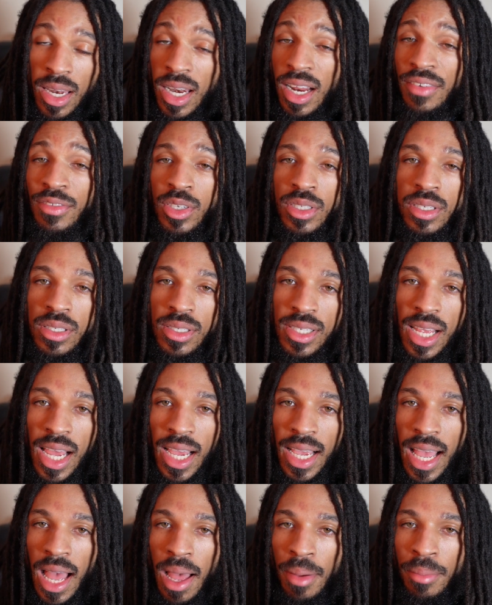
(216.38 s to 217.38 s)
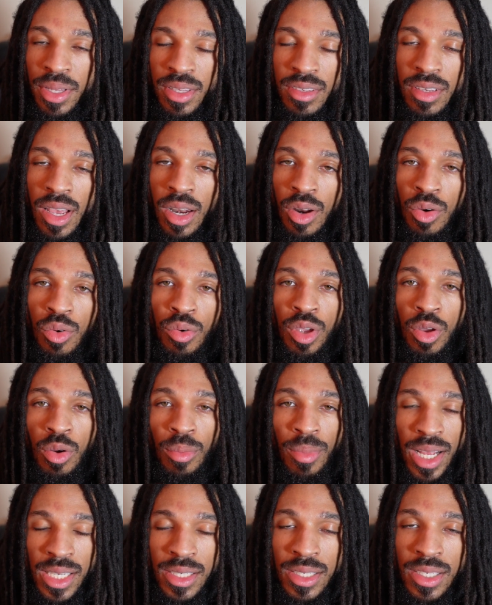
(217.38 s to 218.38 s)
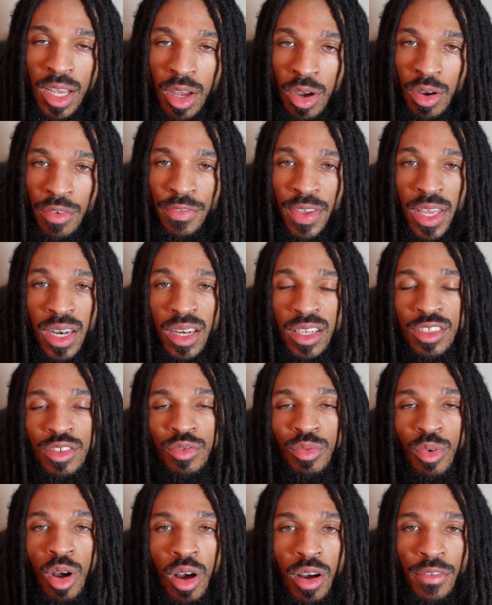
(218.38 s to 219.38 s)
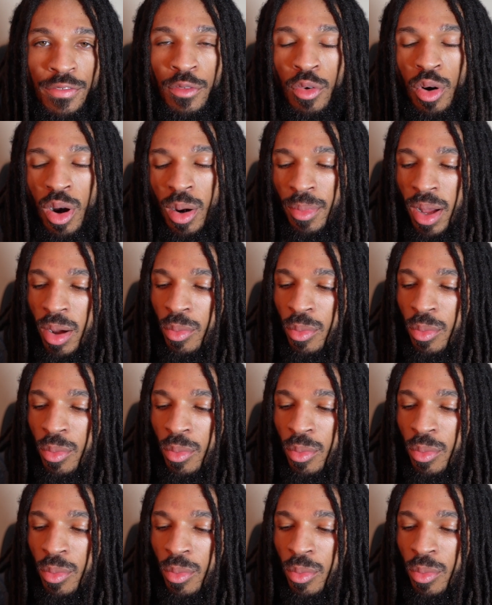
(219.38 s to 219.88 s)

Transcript: And ever since I got batana oil myself in its raw form,